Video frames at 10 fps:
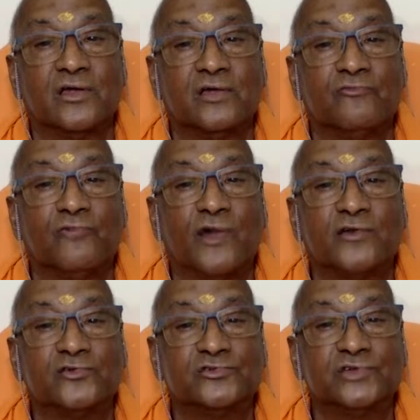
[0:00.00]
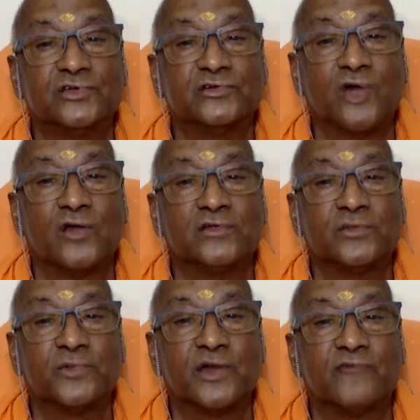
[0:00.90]
If what you see is
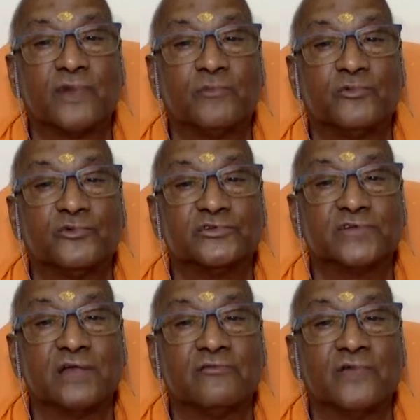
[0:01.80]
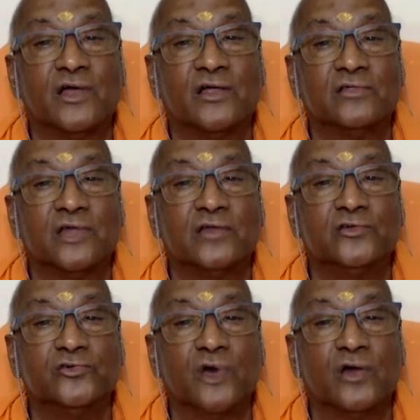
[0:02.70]
non-separate from yourself, then
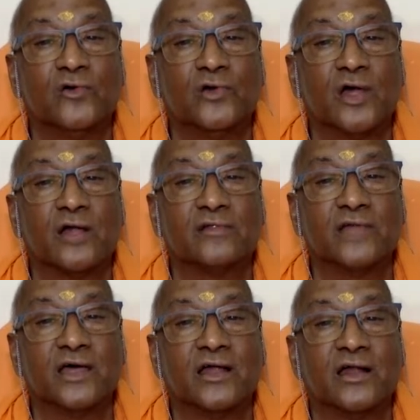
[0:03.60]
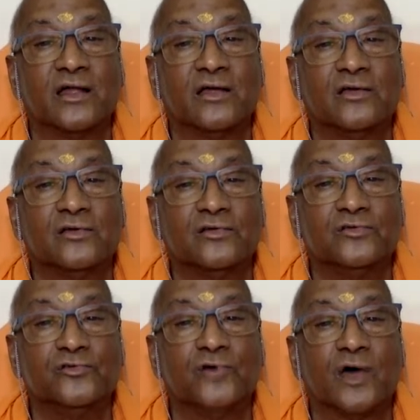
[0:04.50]
you alone are there.
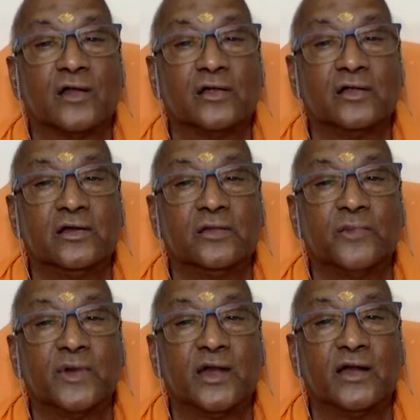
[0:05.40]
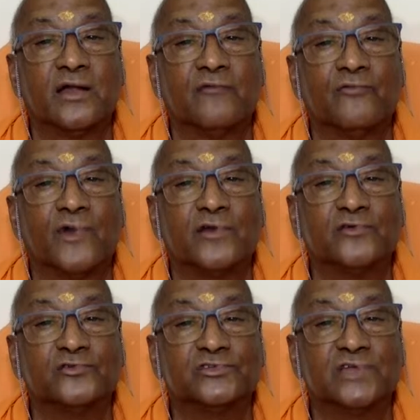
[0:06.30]
You are independent of what
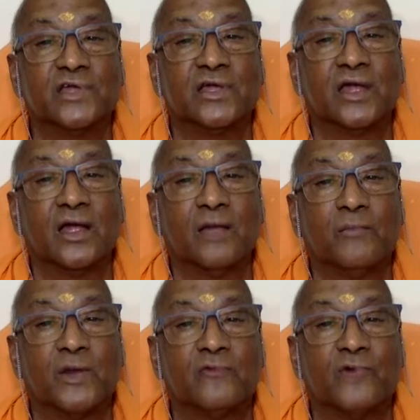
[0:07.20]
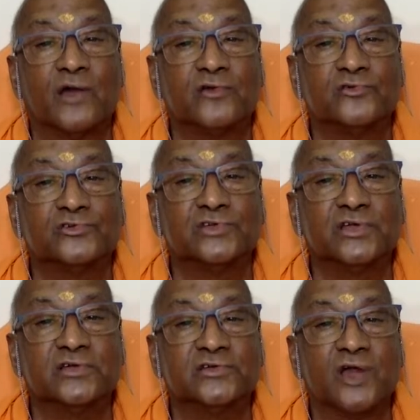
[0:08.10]
you see, but what you
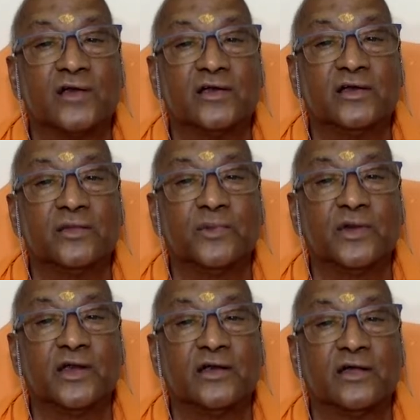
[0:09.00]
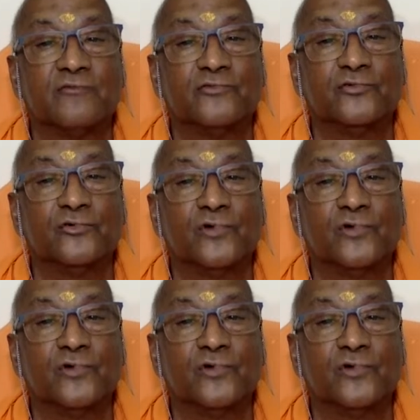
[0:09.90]
see is not independent of you.